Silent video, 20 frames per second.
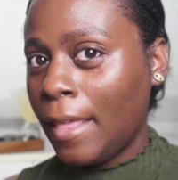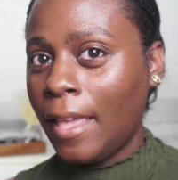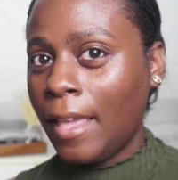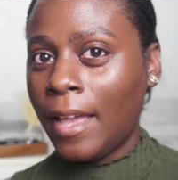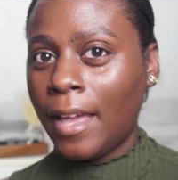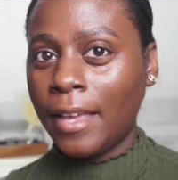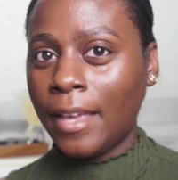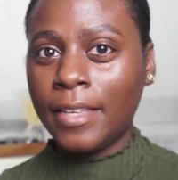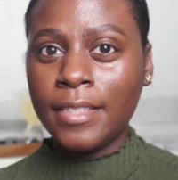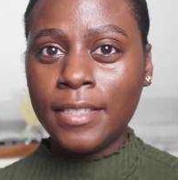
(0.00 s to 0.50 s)

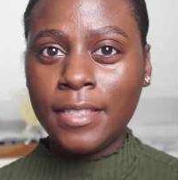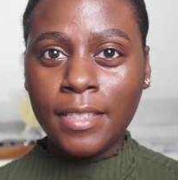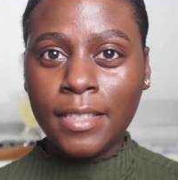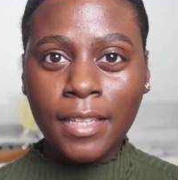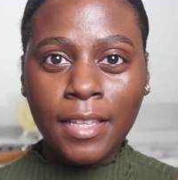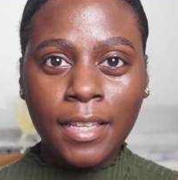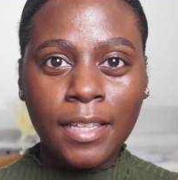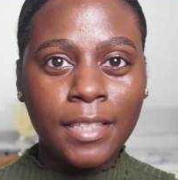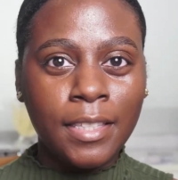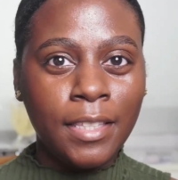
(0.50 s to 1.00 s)
I can see
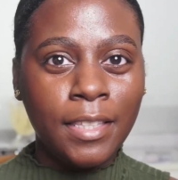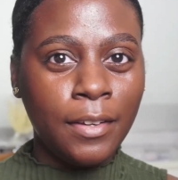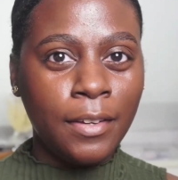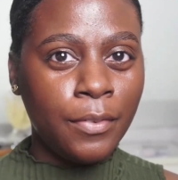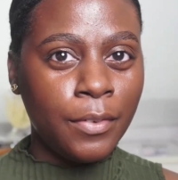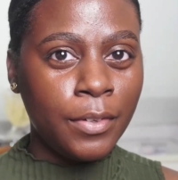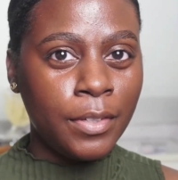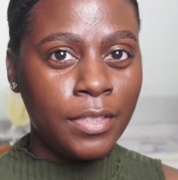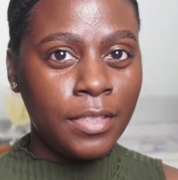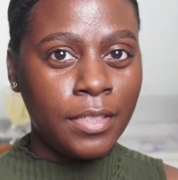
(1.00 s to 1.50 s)
a
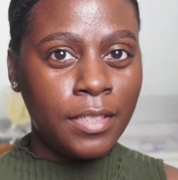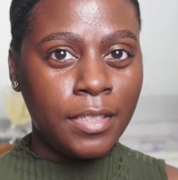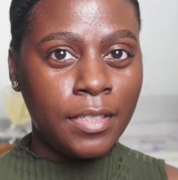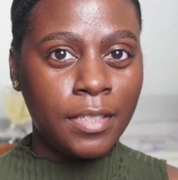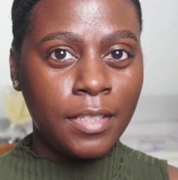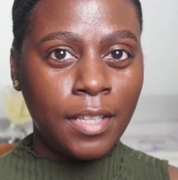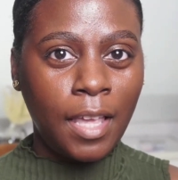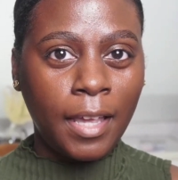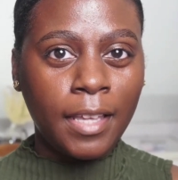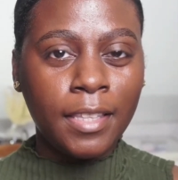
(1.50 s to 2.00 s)
difference.
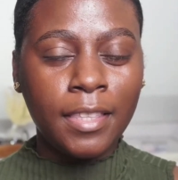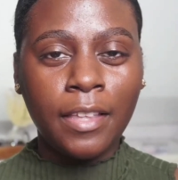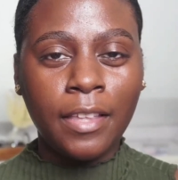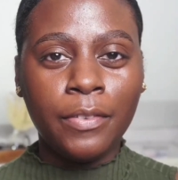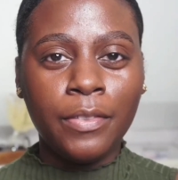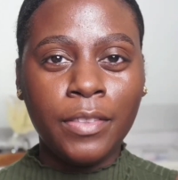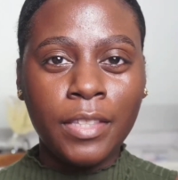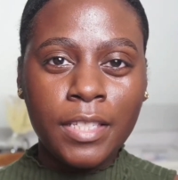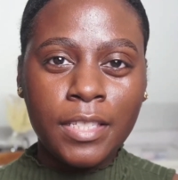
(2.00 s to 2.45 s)
I can definitely